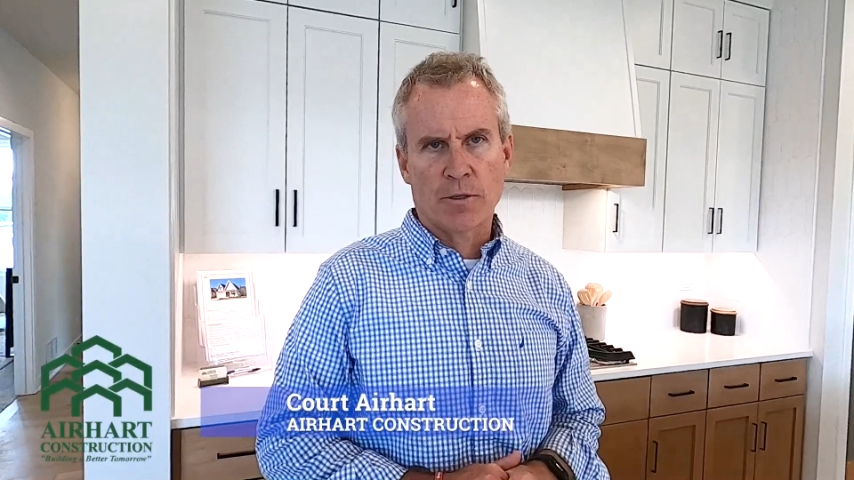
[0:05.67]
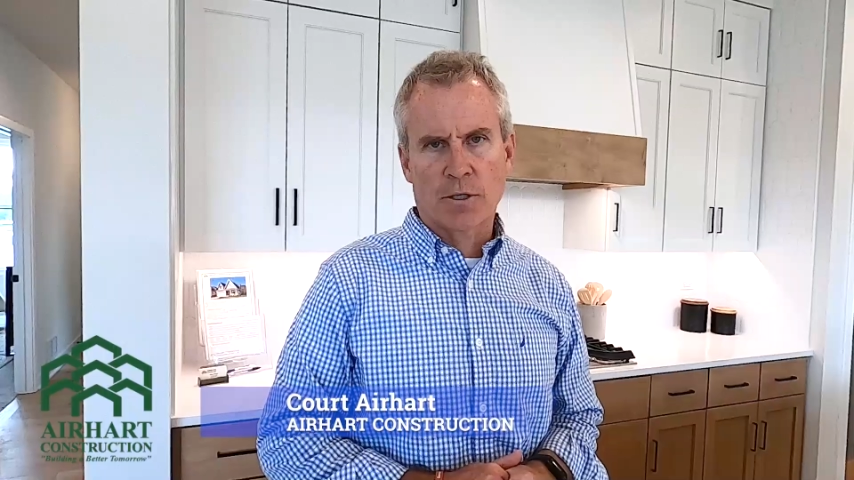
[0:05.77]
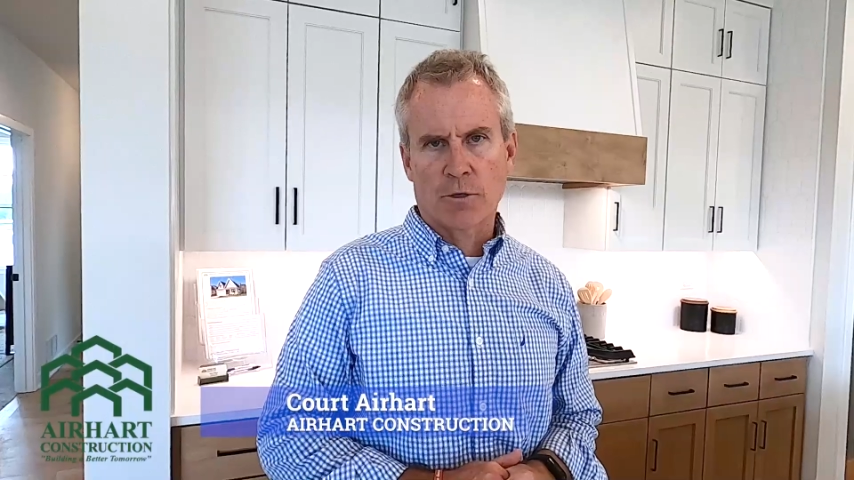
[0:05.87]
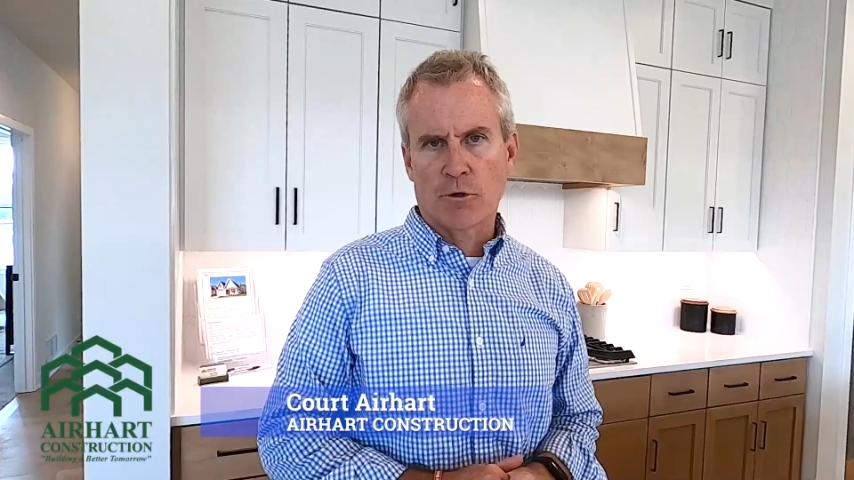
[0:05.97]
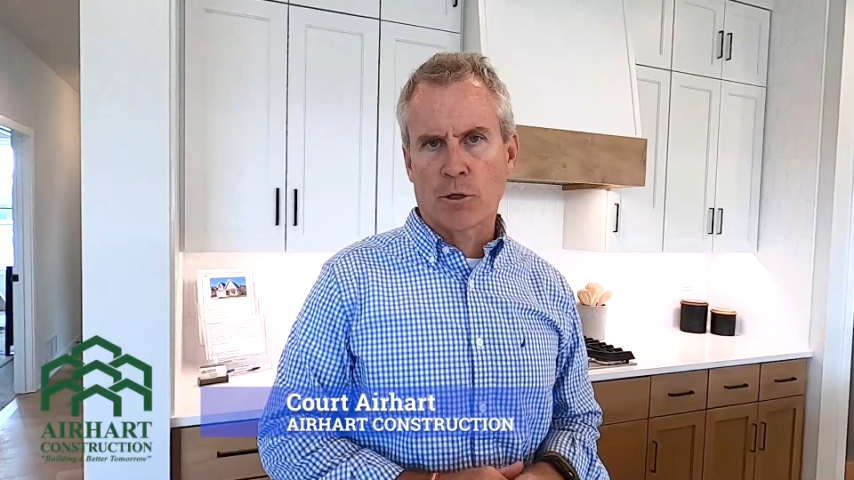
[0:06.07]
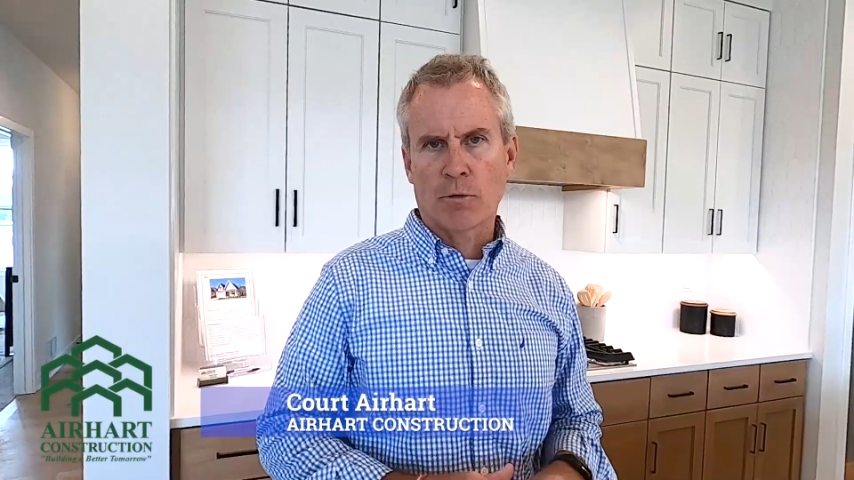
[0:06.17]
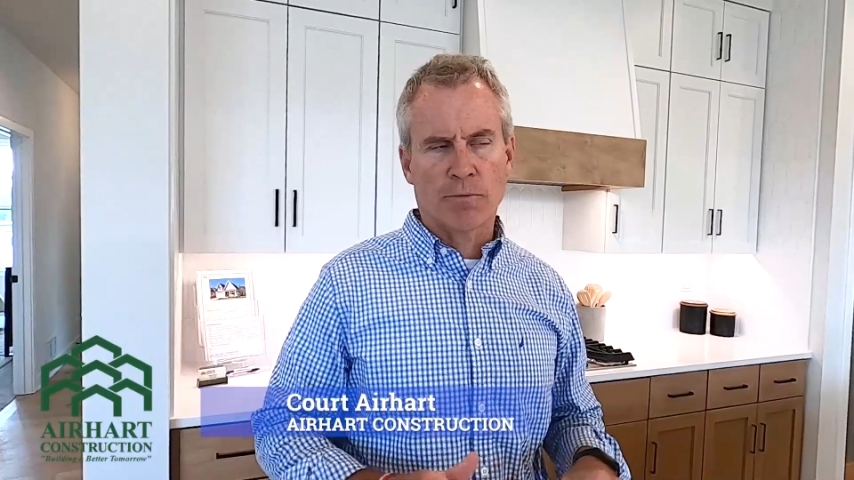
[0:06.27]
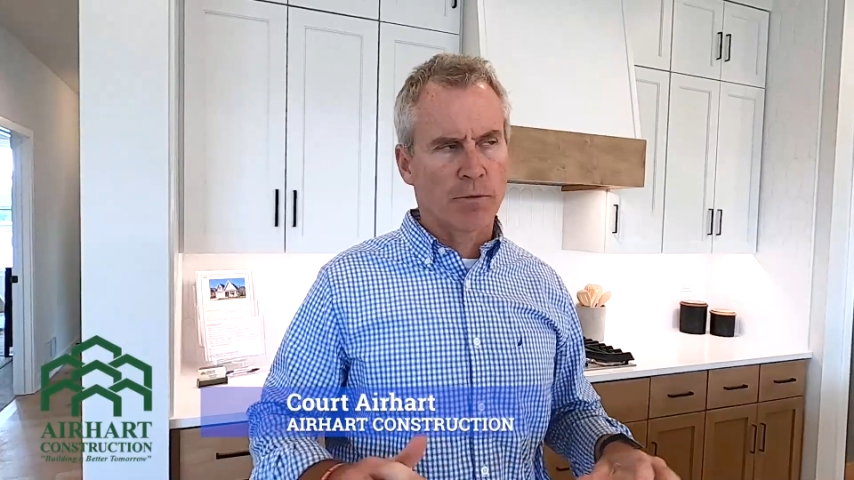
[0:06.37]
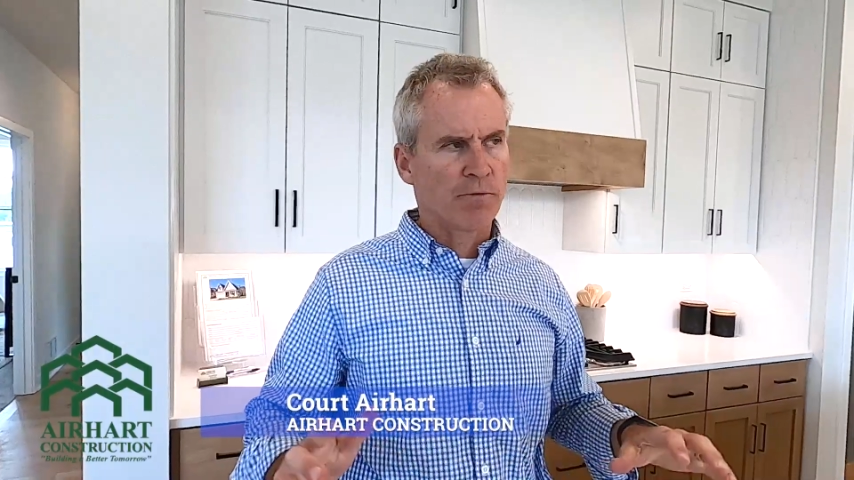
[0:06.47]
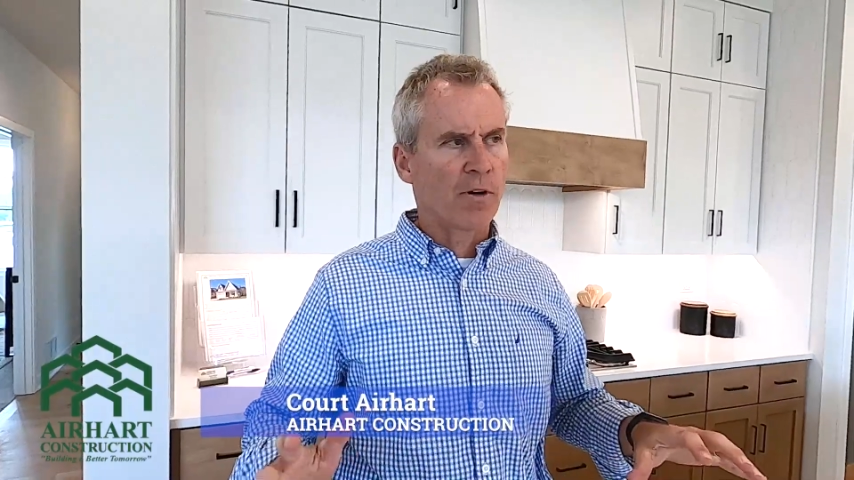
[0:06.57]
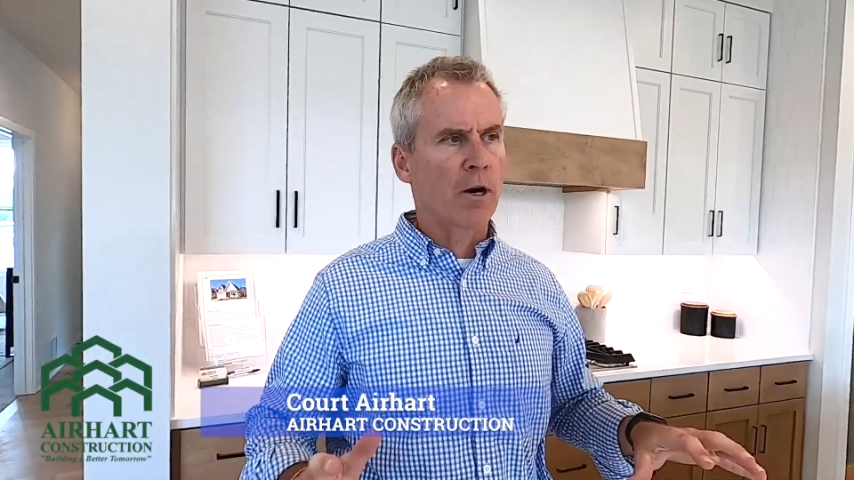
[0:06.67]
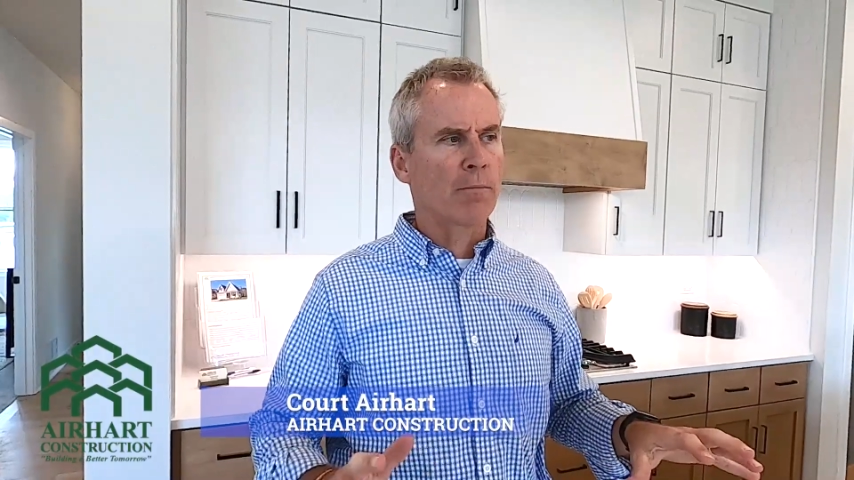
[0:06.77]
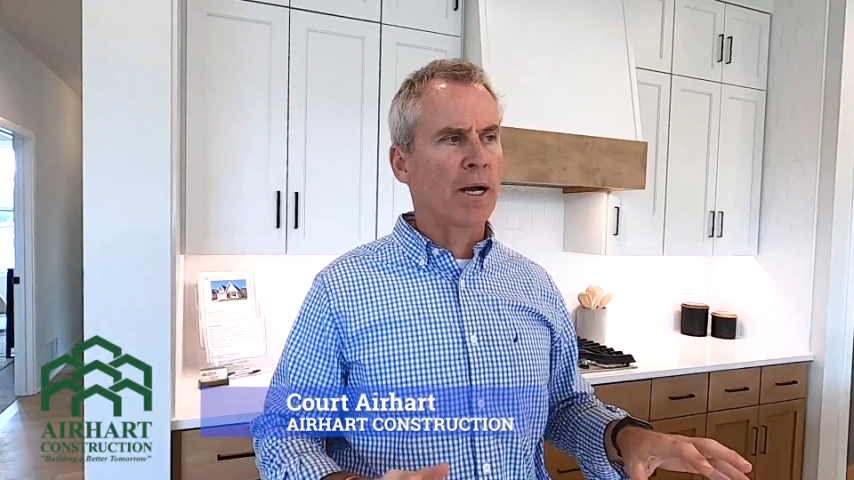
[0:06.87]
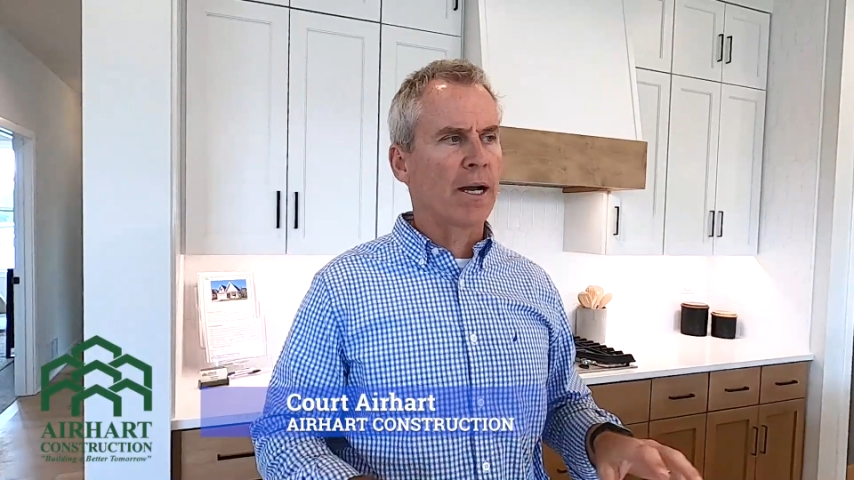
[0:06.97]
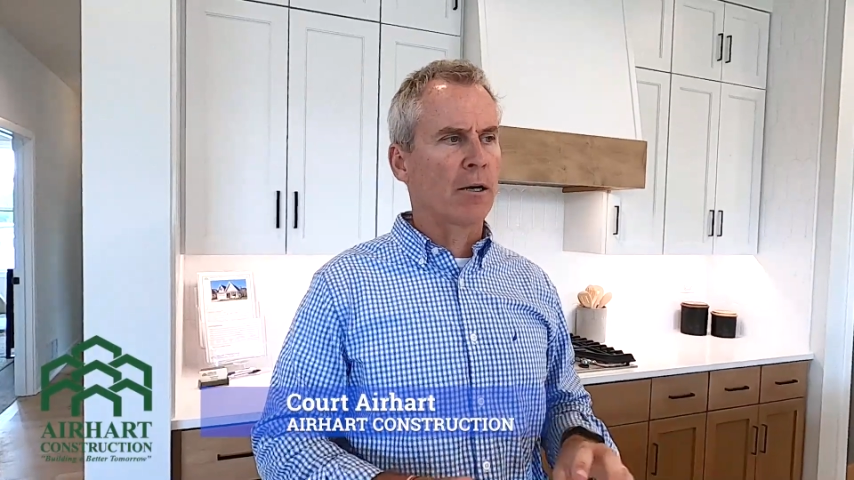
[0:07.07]
It's our Dover
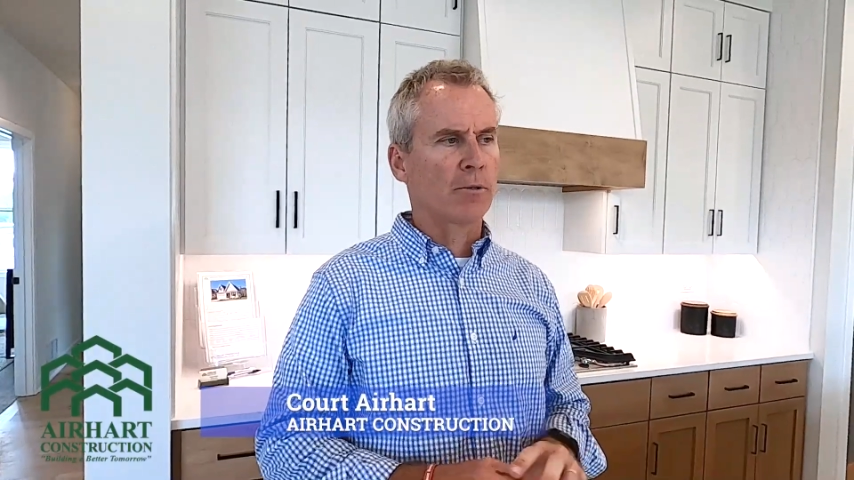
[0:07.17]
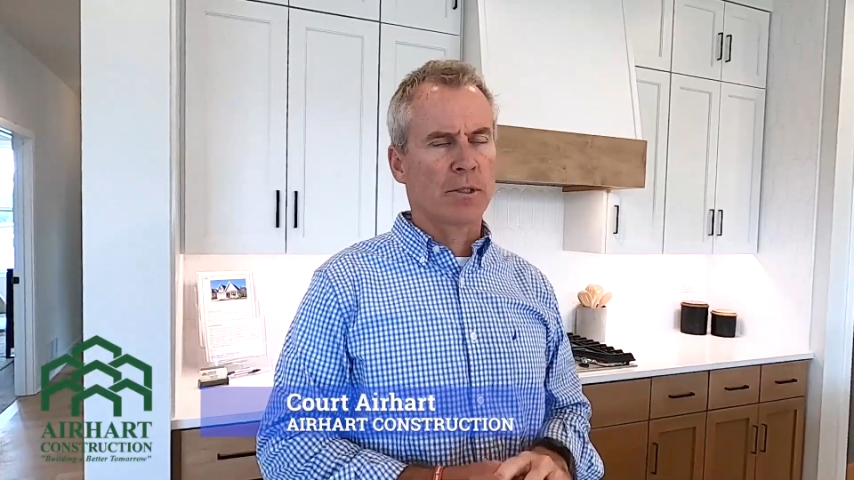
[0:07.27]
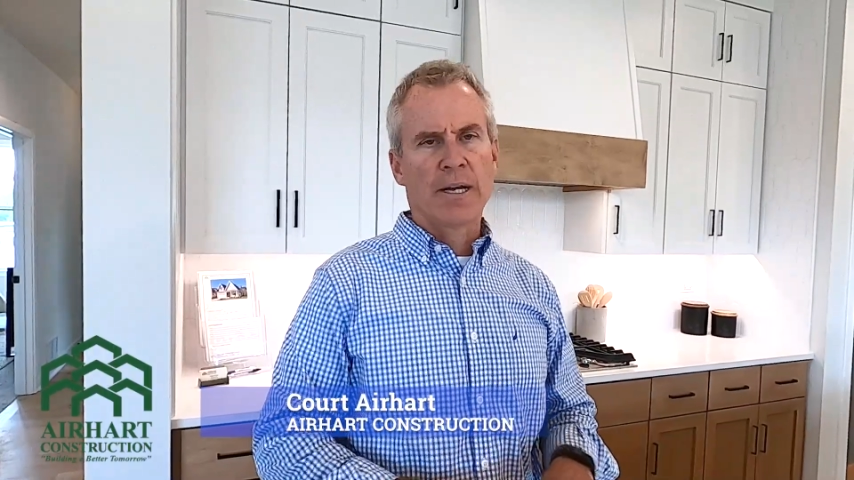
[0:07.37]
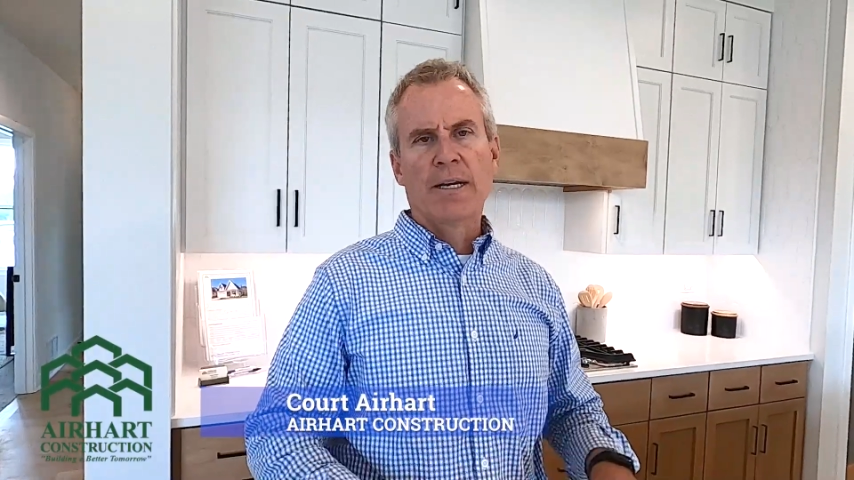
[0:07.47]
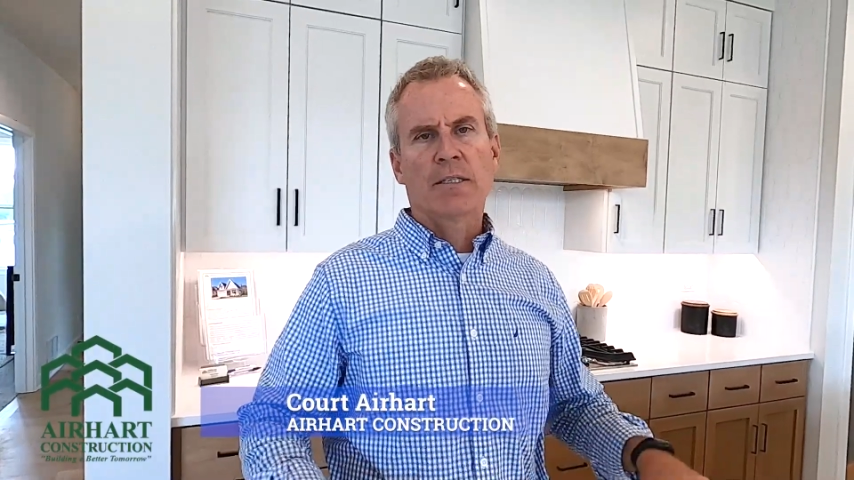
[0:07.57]
farmhouse.